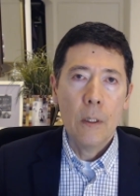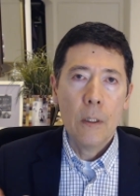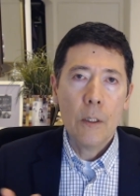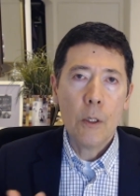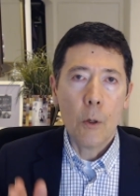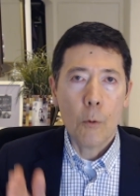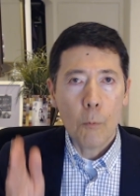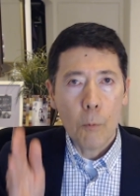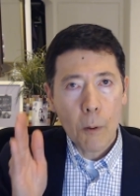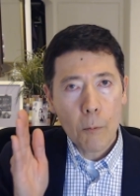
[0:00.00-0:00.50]

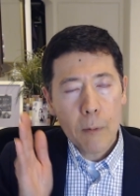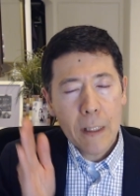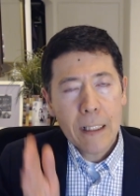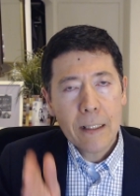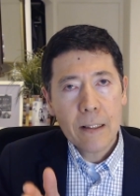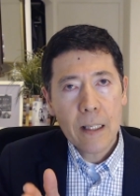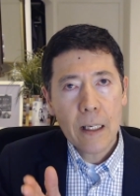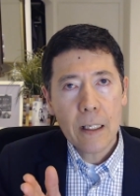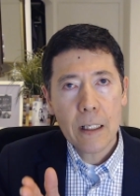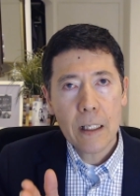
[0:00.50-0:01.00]
No, when we
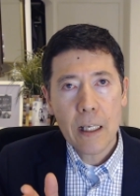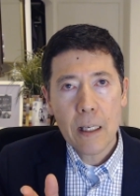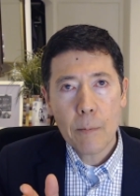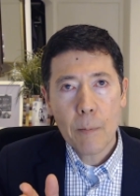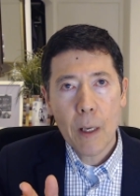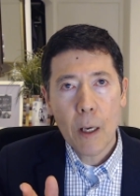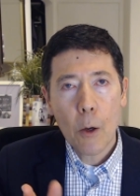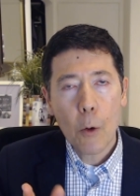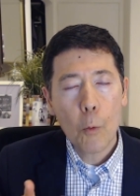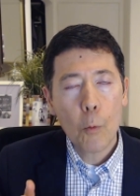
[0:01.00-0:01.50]
send
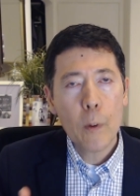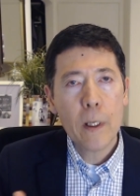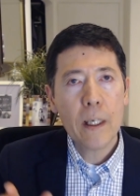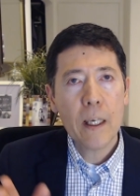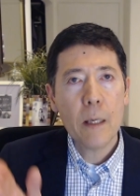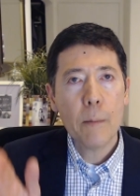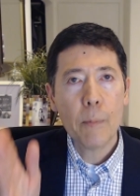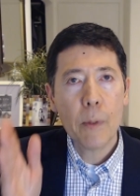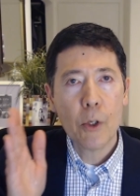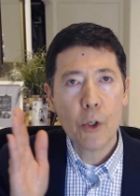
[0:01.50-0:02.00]
email, we
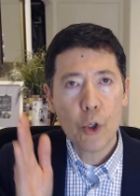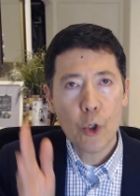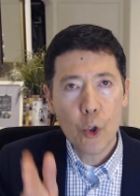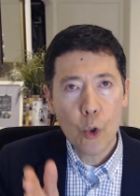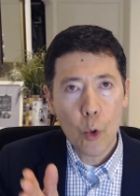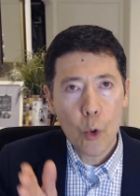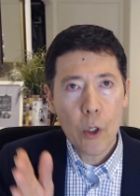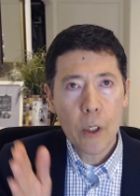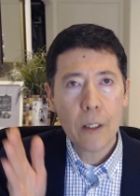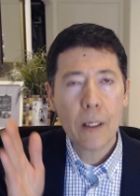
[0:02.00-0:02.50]
keep it
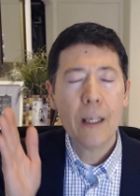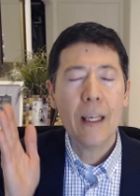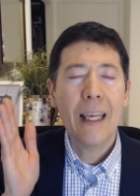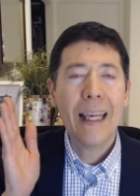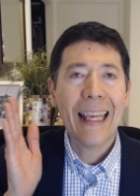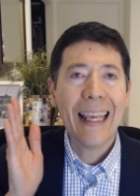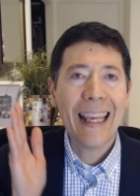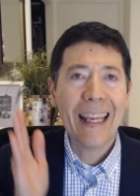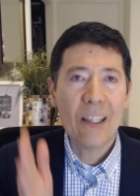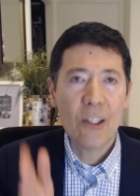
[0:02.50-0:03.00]
short
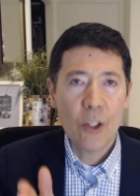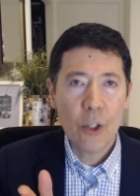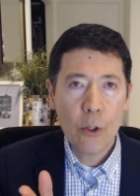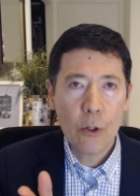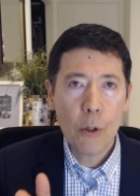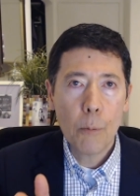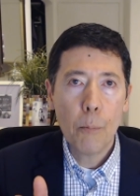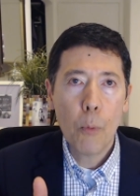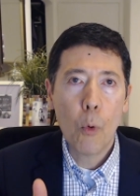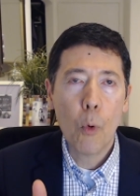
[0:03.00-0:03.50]
and to
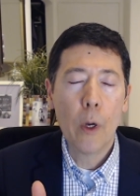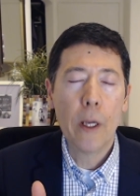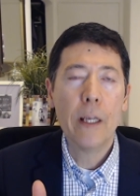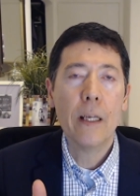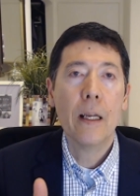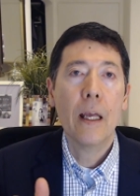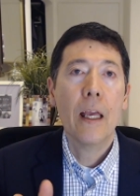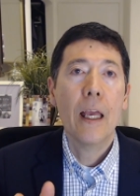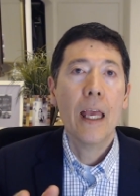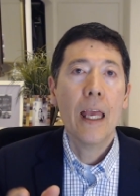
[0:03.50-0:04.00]
the
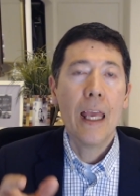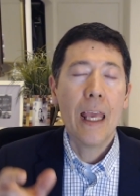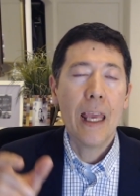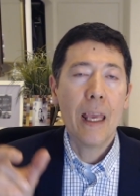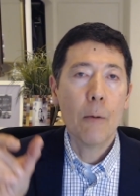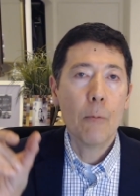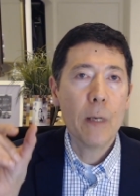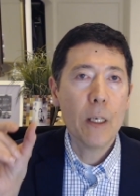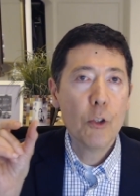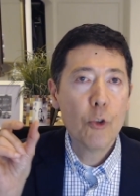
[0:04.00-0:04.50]
point,
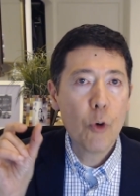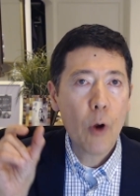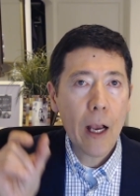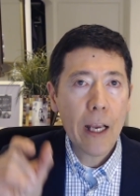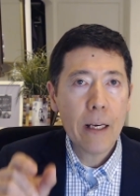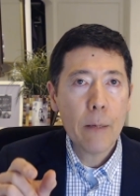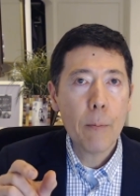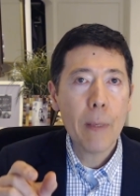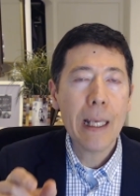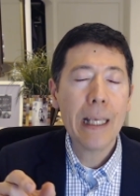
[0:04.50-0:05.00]
and we
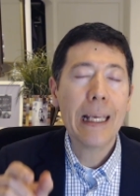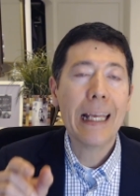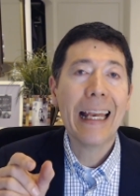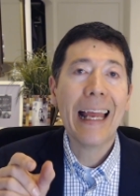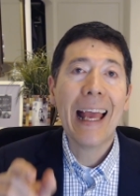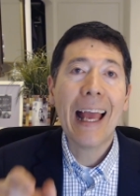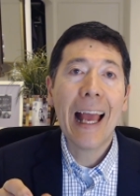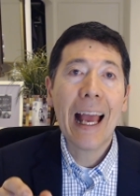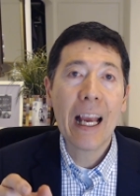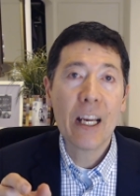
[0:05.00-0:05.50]
try to make it
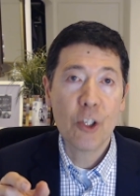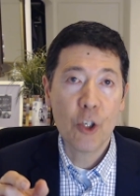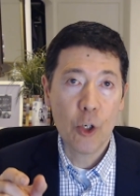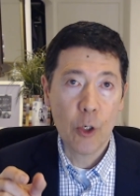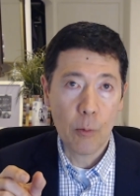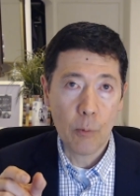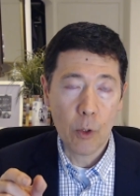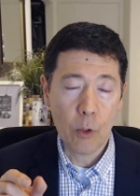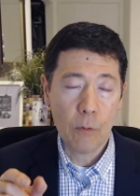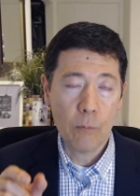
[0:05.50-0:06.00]

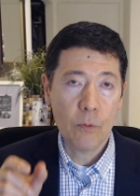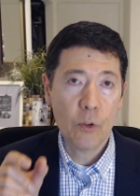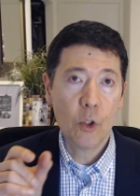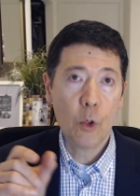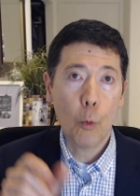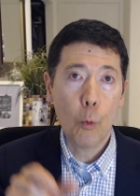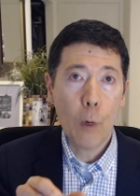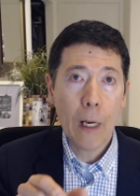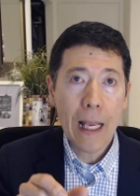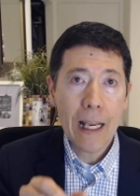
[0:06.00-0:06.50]
actionable.
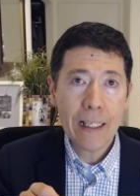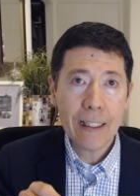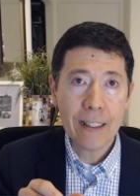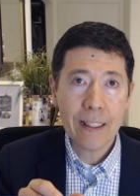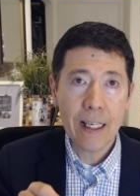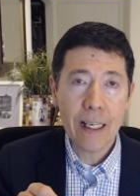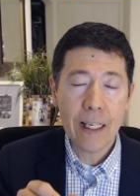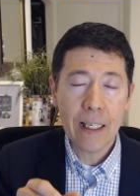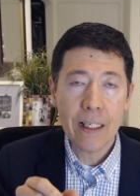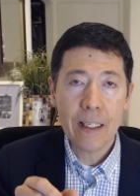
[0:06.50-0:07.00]
So, what I
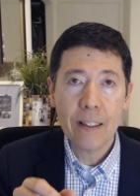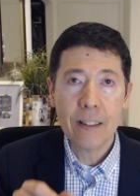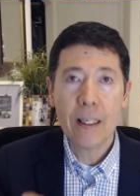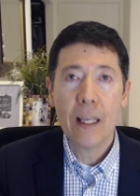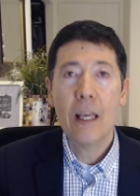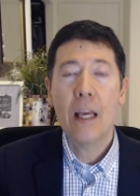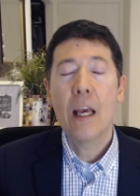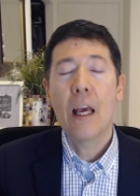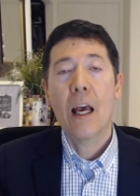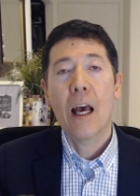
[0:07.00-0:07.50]
said is,
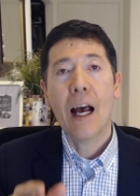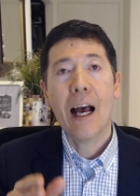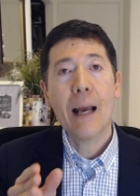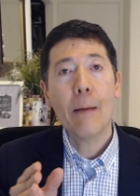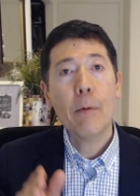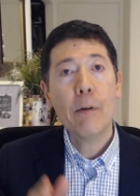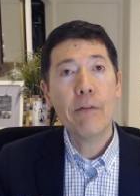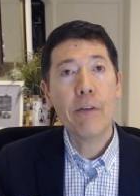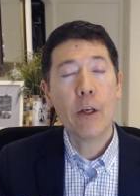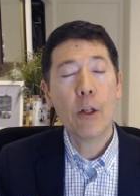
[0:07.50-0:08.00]

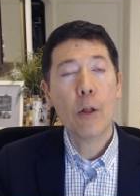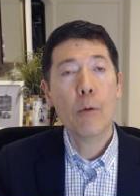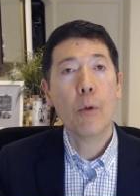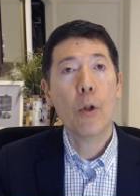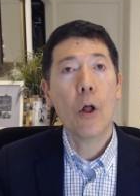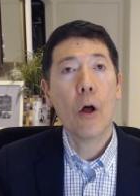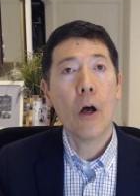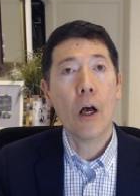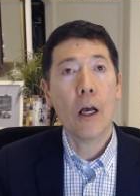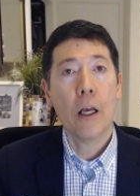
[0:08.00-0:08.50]
I'm
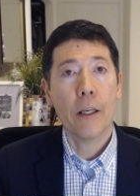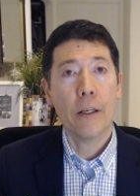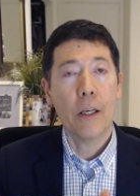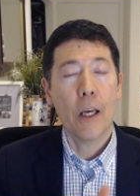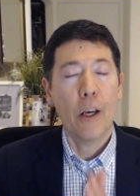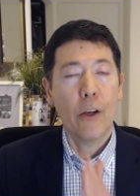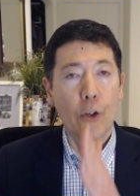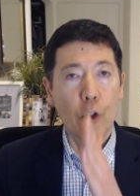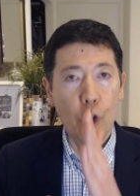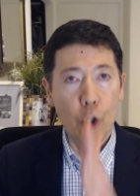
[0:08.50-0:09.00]
available on
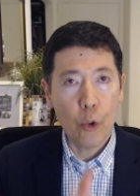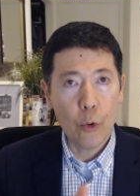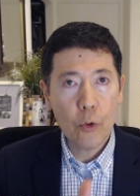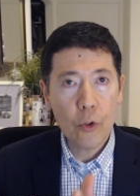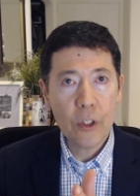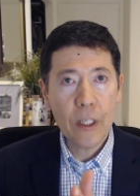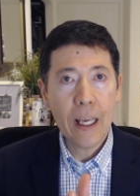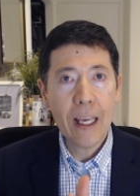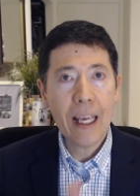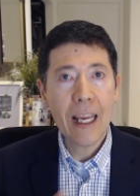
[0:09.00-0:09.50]

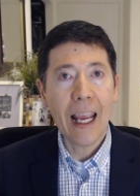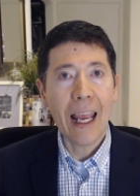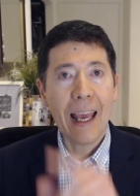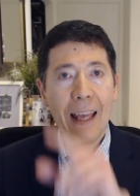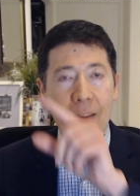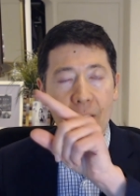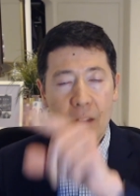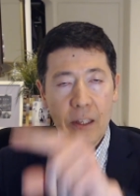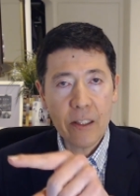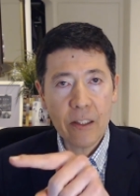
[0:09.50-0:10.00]
Tuesday
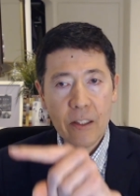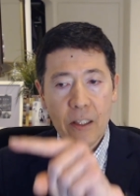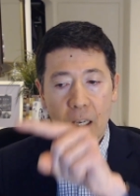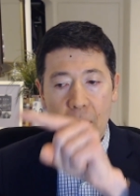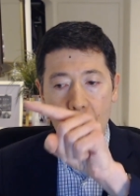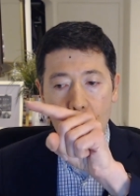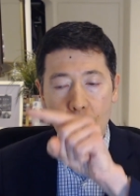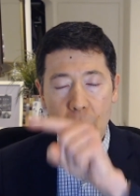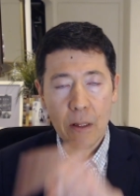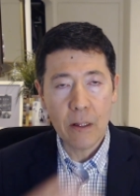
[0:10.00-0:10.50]
at this
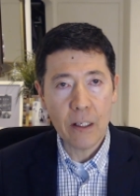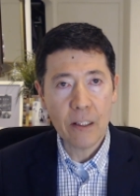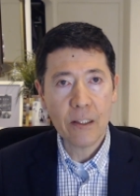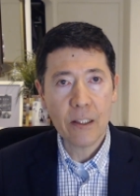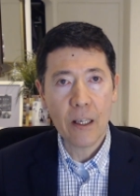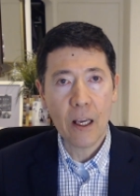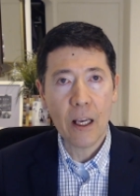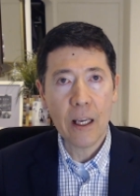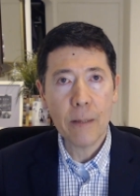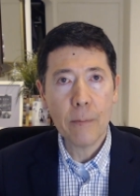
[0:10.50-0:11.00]
time and this
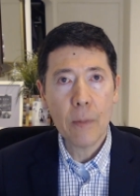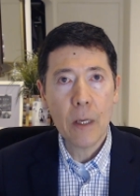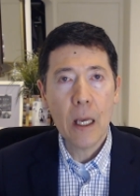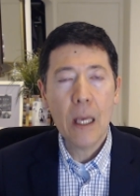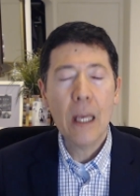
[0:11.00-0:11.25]
time